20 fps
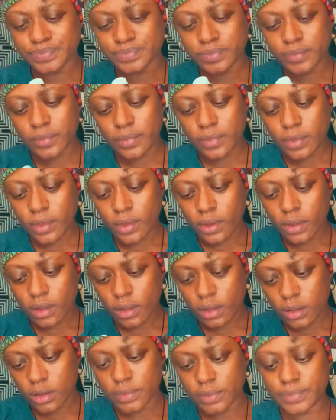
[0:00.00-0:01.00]

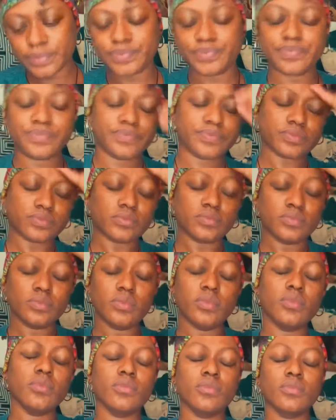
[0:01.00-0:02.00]

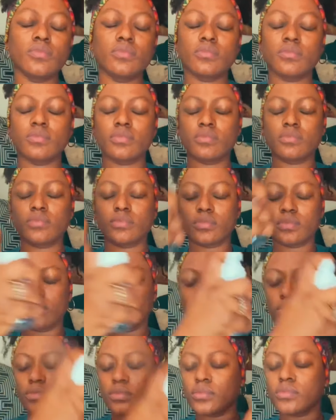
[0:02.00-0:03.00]

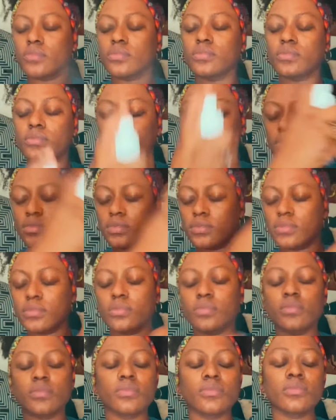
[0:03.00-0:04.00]

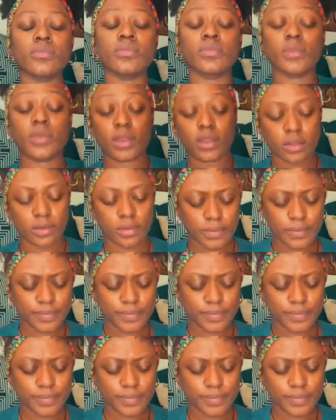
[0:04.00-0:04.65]
No one is speaking in this clip.